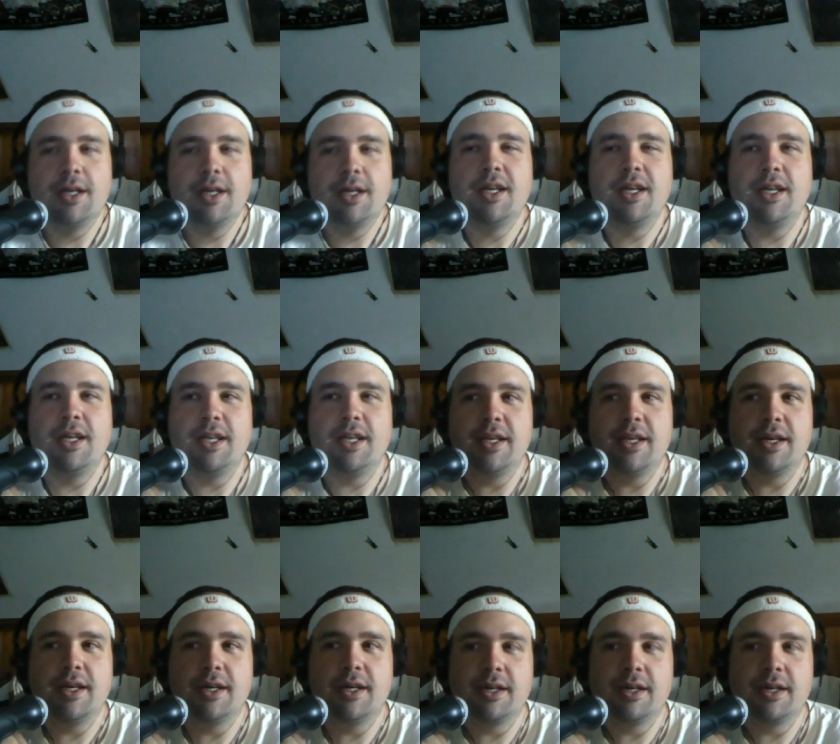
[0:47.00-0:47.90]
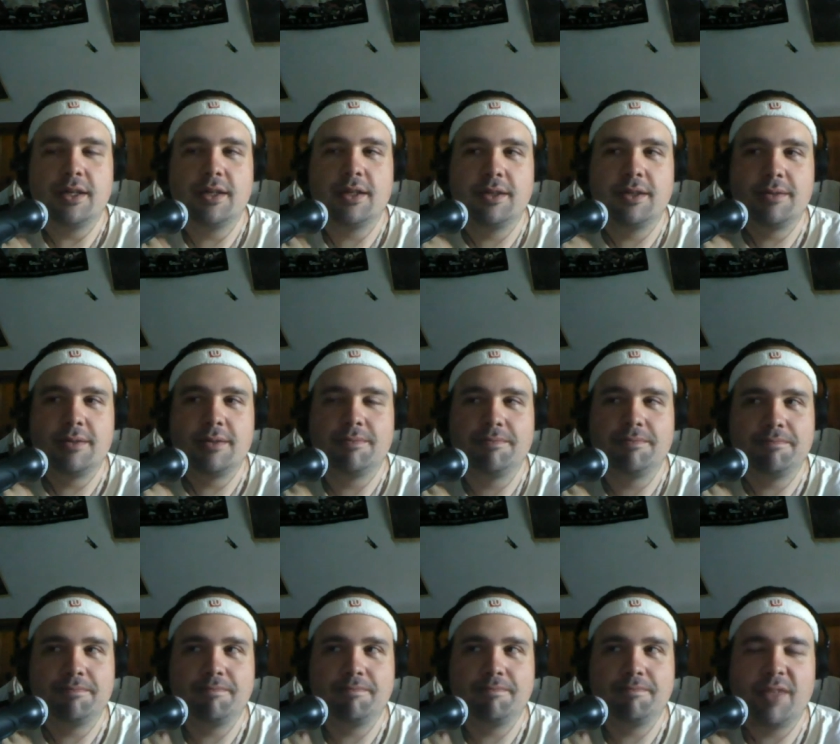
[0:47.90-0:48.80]
He
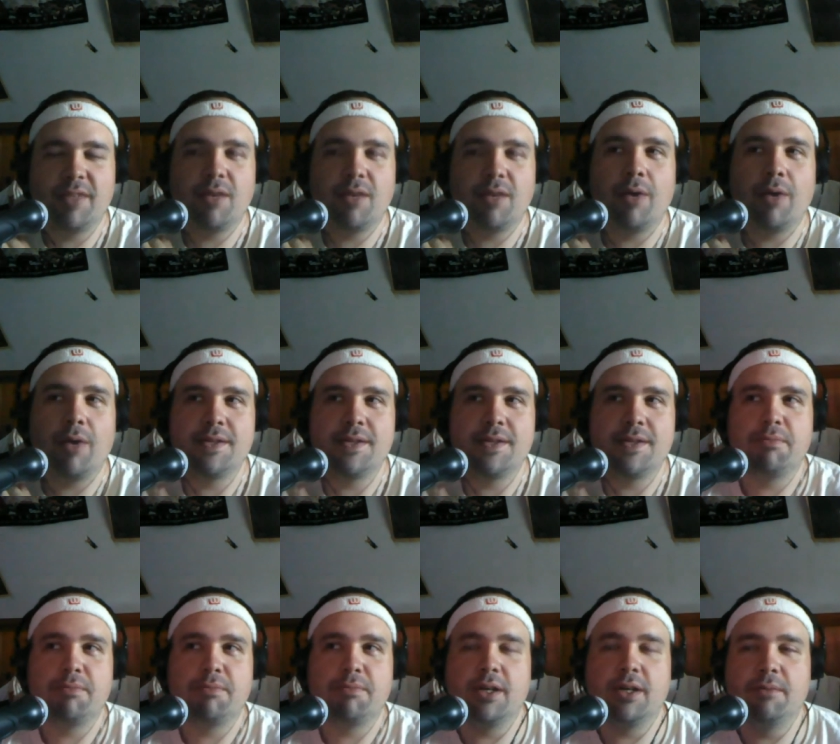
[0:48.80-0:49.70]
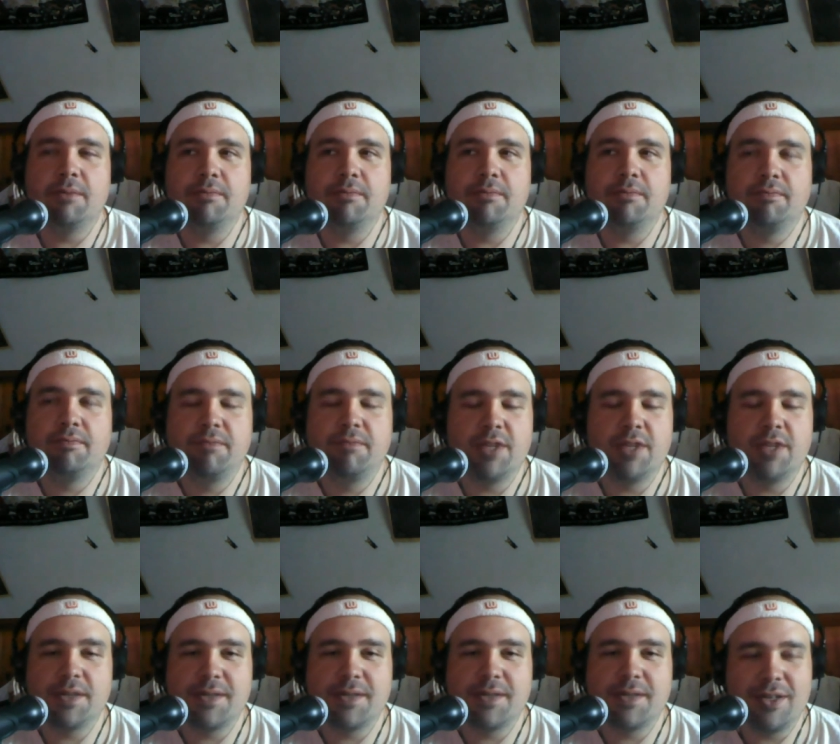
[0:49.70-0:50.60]
winds up
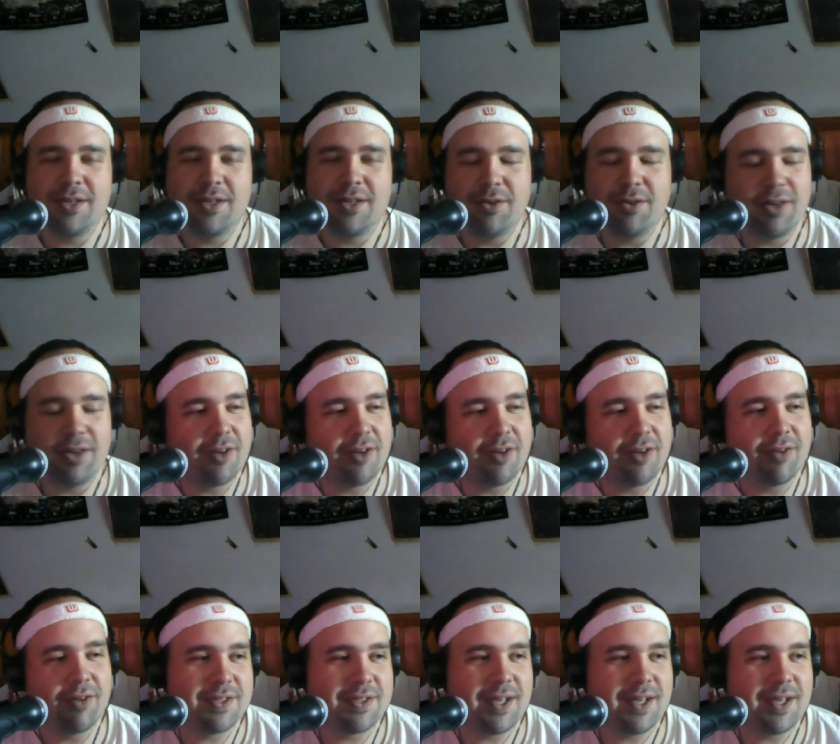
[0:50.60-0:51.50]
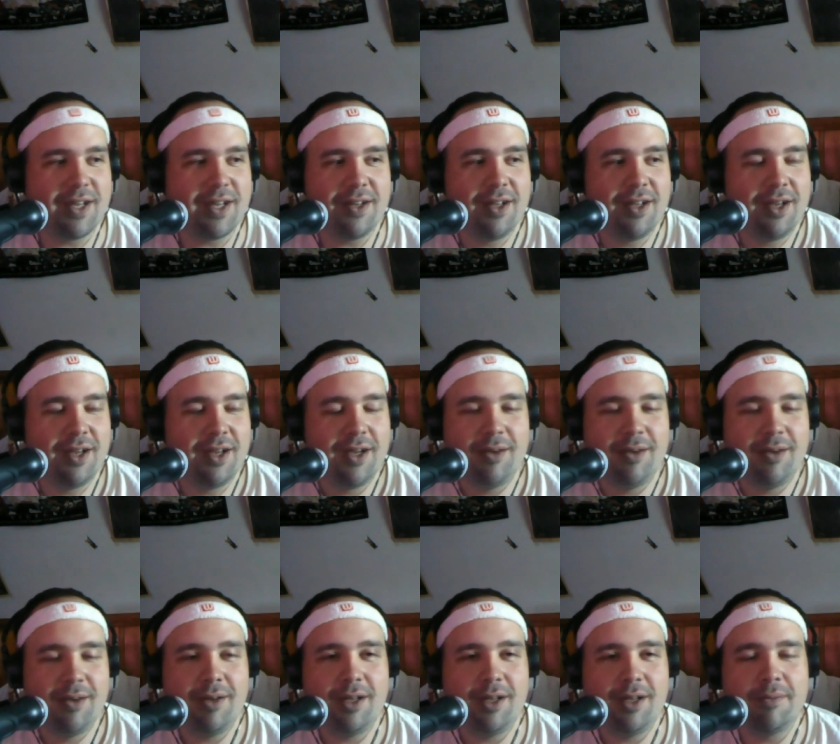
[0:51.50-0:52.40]
just saying to her, saying,
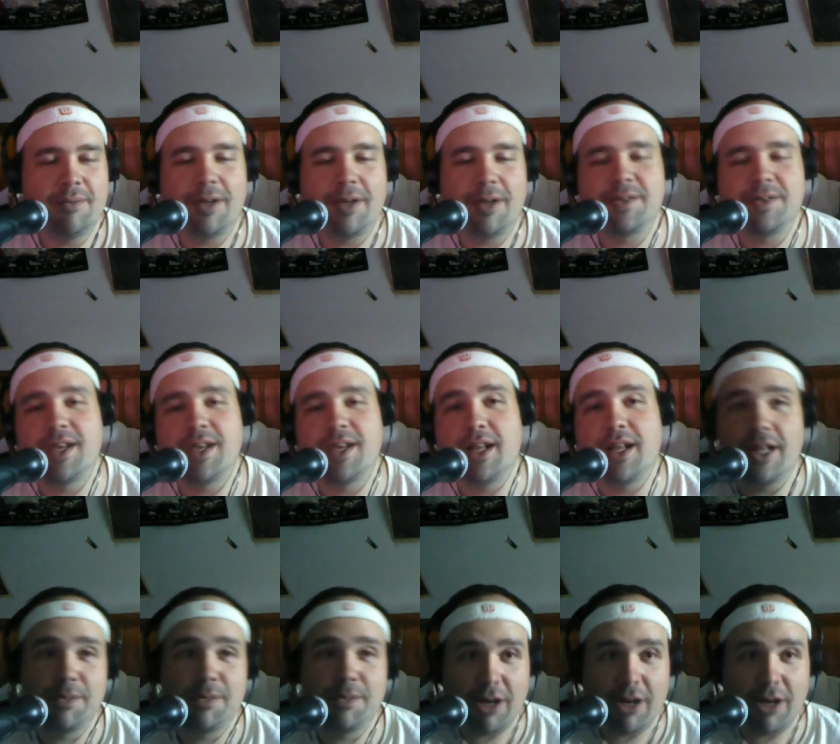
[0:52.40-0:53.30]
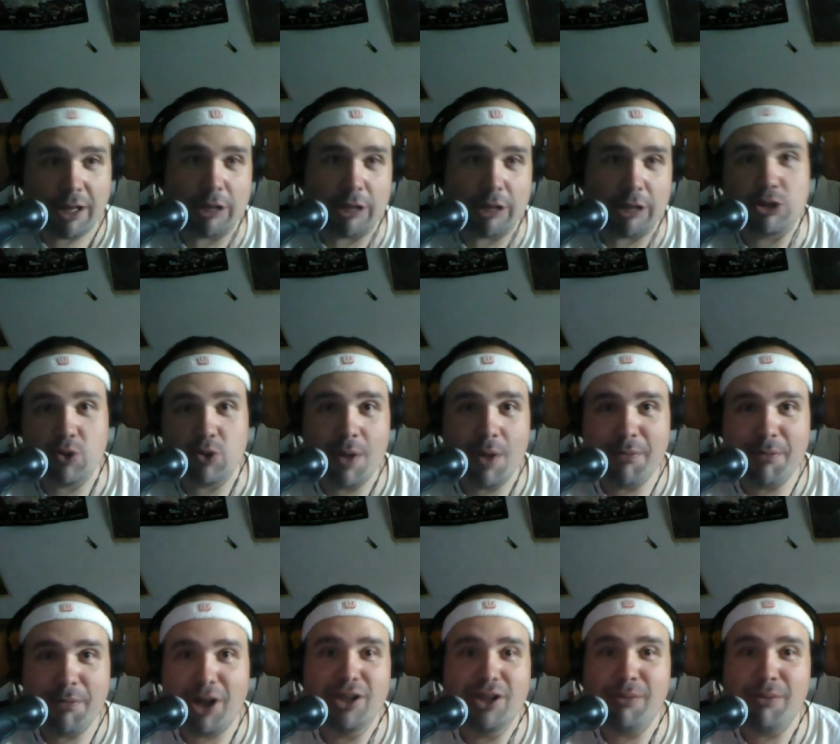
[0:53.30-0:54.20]
let's put another shrimp
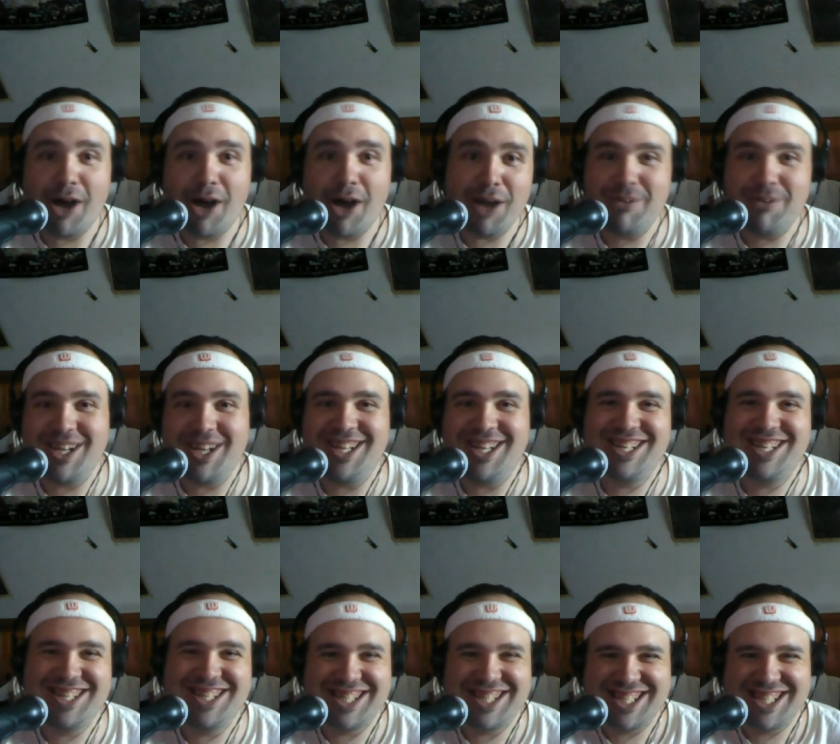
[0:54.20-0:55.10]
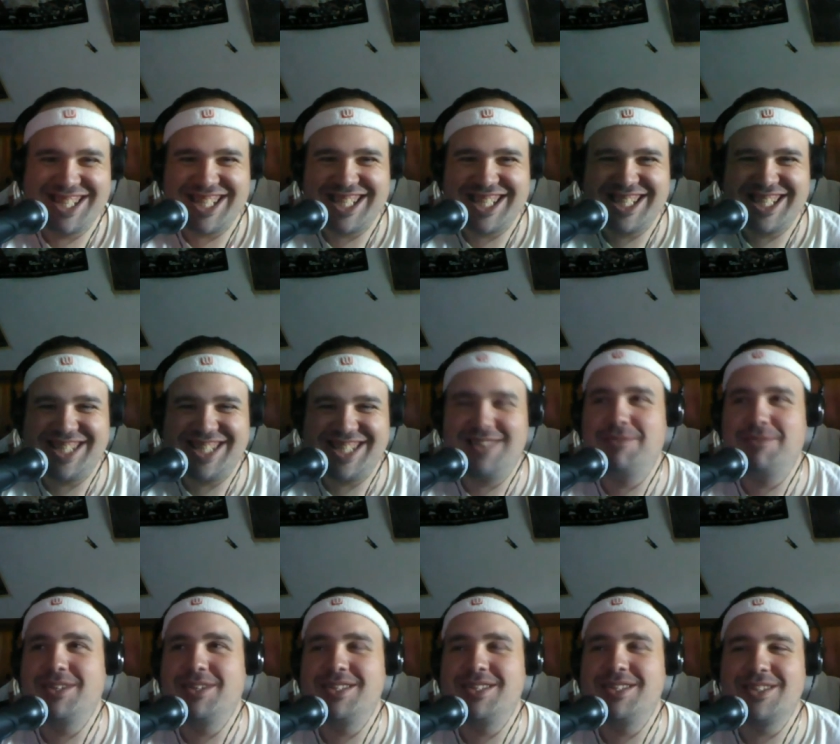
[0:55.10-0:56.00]
on the barbie.
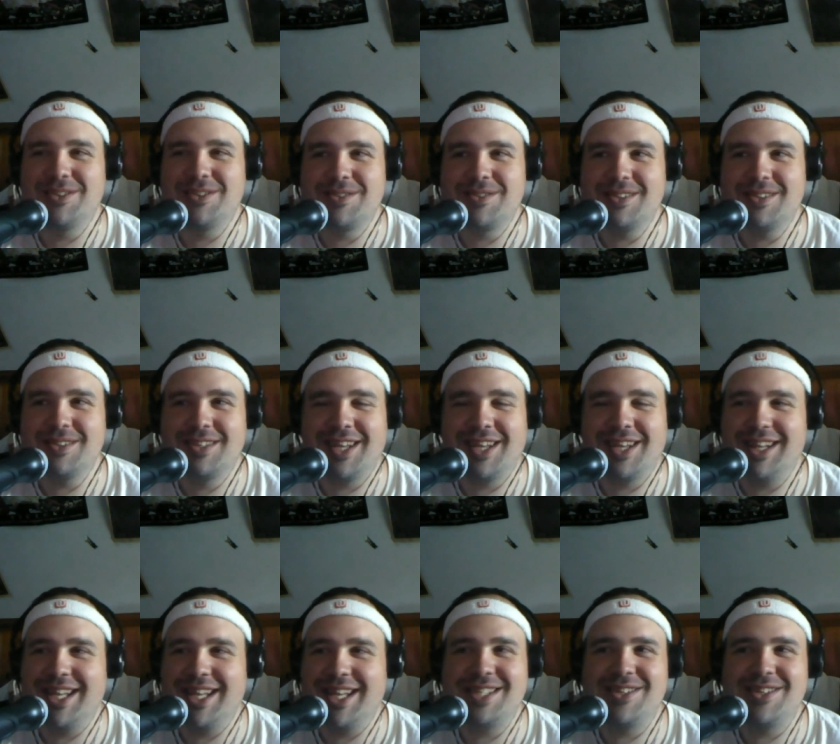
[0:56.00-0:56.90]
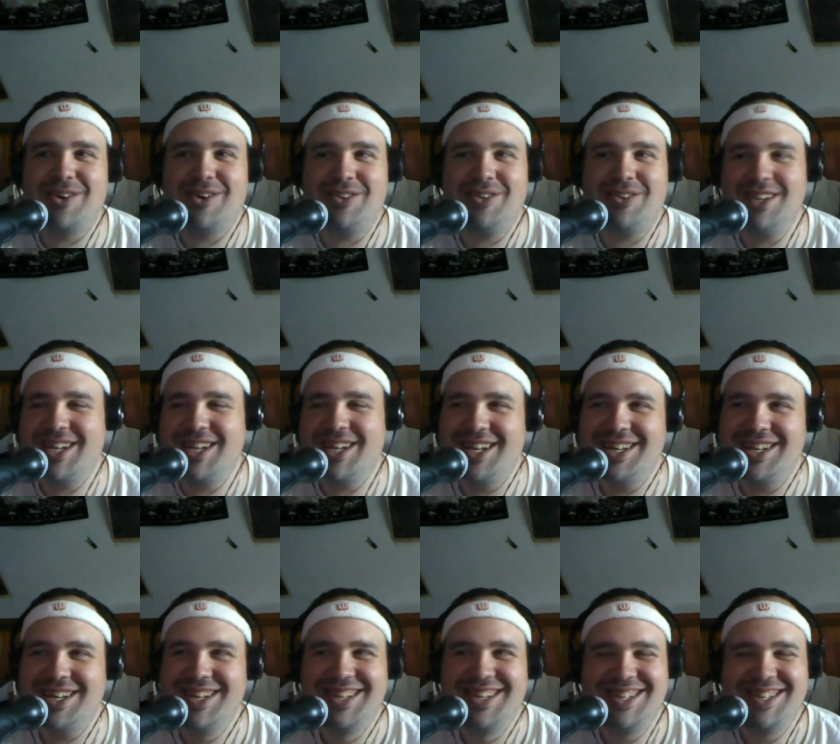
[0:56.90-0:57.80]
But she goes, like, let's not.
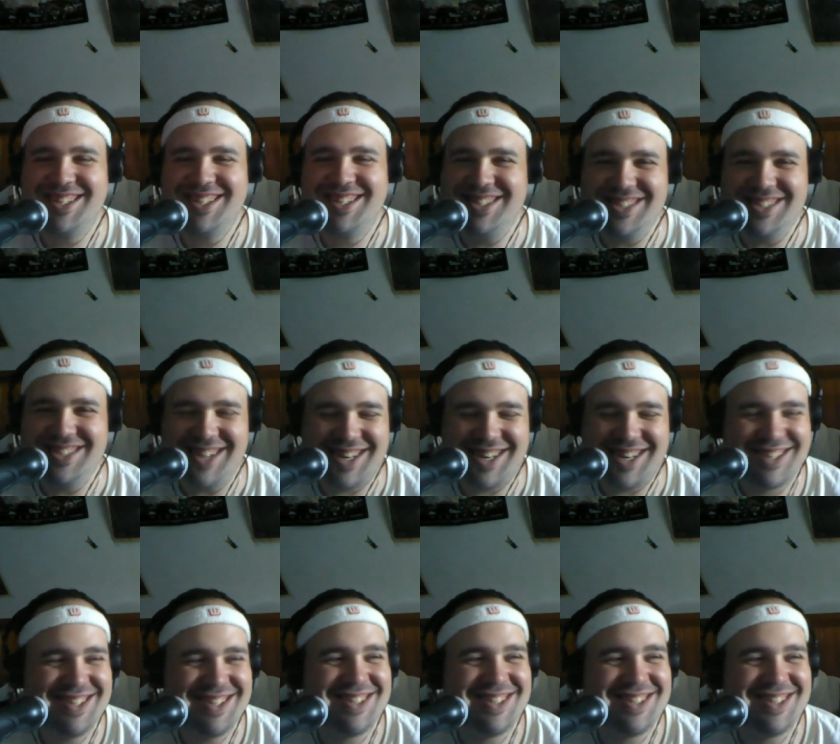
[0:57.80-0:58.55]
And yeah.